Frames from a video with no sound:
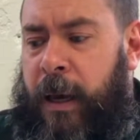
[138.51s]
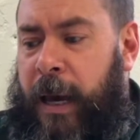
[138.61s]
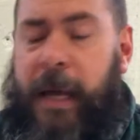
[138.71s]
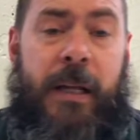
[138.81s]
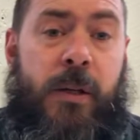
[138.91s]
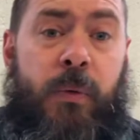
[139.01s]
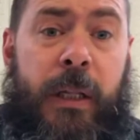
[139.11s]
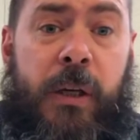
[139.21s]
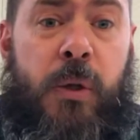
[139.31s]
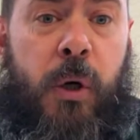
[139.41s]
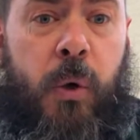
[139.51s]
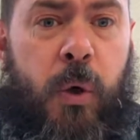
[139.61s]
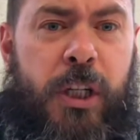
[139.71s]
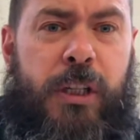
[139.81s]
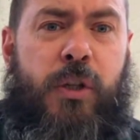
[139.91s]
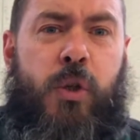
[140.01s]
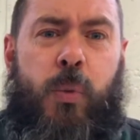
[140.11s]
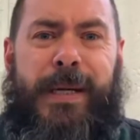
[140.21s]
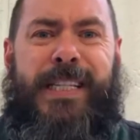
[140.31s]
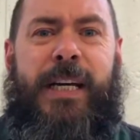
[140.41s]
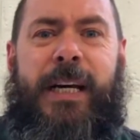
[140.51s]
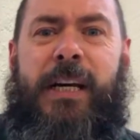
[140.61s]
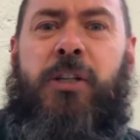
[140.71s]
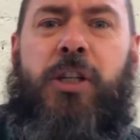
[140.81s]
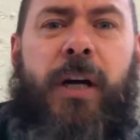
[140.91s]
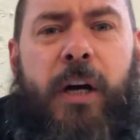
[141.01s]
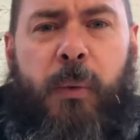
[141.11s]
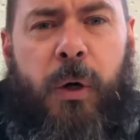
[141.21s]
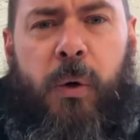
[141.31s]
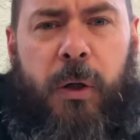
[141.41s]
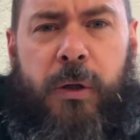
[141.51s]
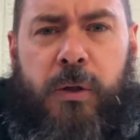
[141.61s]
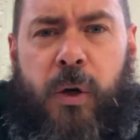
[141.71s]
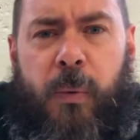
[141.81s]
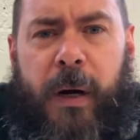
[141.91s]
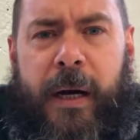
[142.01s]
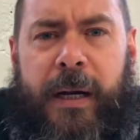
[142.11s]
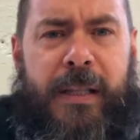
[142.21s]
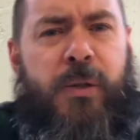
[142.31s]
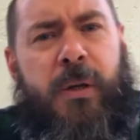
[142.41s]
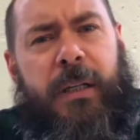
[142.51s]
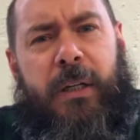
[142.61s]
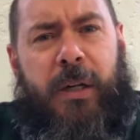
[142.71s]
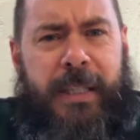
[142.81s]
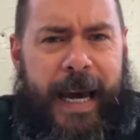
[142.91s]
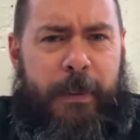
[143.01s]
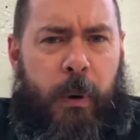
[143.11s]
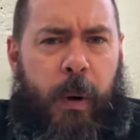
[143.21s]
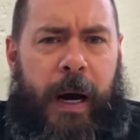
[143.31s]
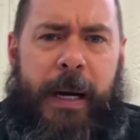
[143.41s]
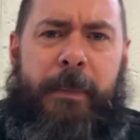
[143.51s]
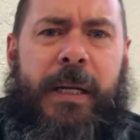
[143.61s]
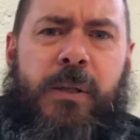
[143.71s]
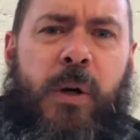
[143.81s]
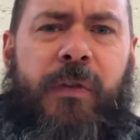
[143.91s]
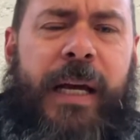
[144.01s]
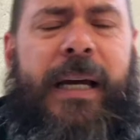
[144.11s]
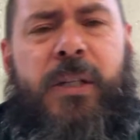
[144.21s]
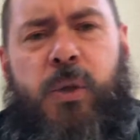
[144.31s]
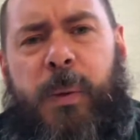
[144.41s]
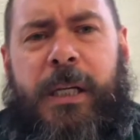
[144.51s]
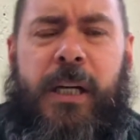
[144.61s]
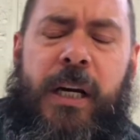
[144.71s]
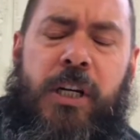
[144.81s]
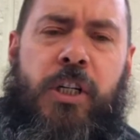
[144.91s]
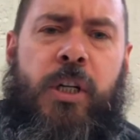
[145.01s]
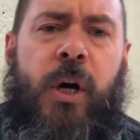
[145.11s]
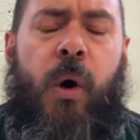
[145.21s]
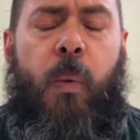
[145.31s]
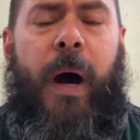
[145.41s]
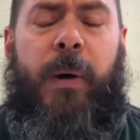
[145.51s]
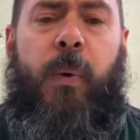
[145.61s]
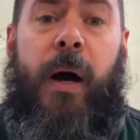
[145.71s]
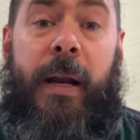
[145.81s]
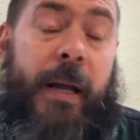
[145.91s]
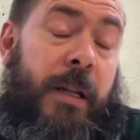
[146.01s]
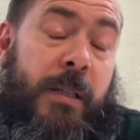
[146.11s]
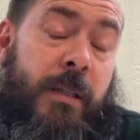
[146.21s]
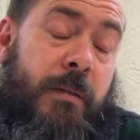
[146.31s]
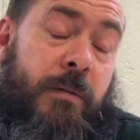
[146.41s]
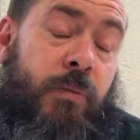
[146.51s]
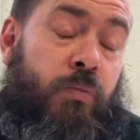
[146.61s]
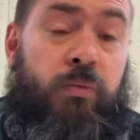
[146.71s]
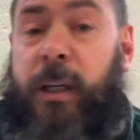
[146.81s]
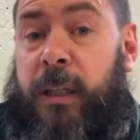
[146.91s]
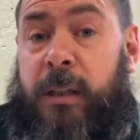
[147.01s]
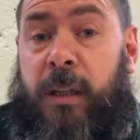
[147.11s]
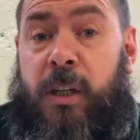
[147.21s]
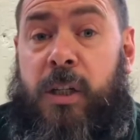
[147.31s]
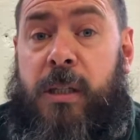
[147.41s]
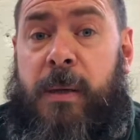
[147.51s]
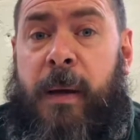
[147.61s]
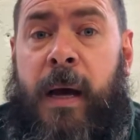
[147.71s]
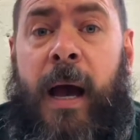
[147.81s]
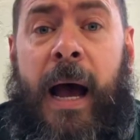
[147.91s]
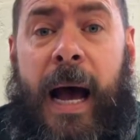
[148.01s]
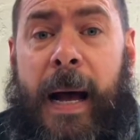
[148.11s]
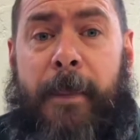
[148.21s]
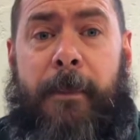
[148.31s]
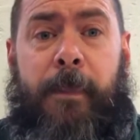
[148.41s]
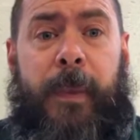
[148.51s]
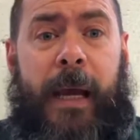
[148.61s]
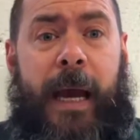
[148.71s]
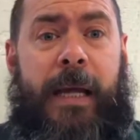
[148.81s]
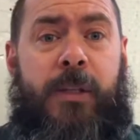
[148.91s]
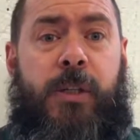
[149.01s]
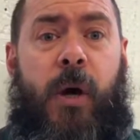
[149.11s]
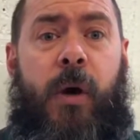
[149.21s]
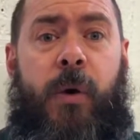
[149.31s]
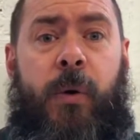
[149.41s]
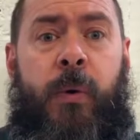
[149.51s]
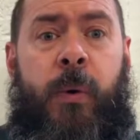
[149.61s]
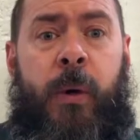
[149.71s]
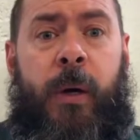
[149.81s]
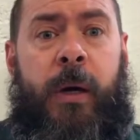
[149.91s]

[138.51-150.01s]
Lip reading: it's a really sort of gorgeous sweet-ish, I don't want to call it dessert wine, it's certainly not table wine, but it's sort of like a sweet-ish white wine, and it's really delicious. And so